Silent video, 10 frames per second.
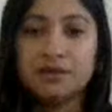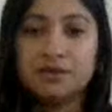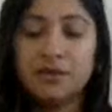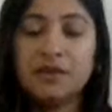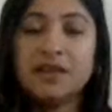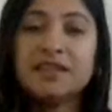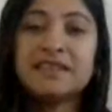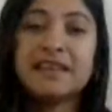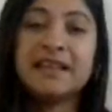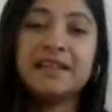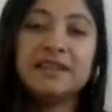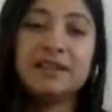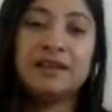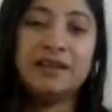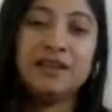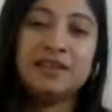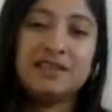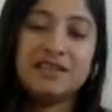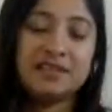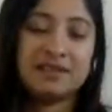So you can tell it
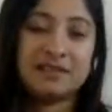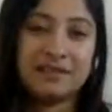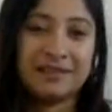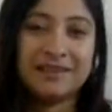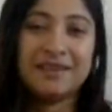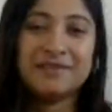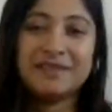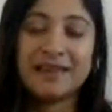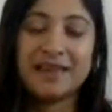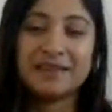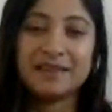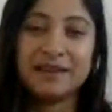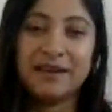just gives that